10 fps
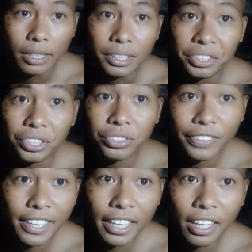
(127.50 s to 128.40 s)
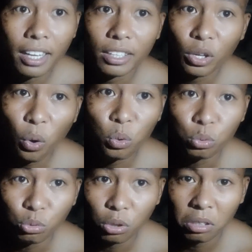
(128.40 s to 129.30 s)
It is really a
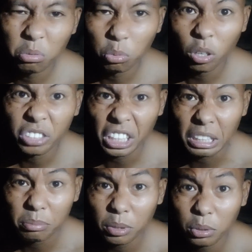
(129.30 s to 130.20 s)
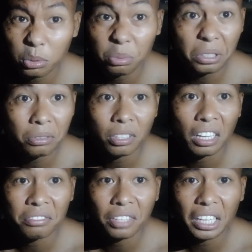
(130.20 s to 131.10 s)
cold water because we don't
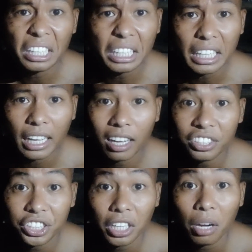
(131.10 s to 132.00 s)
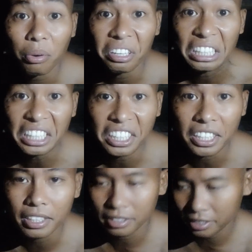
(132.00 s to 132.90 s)
have any hot shower here.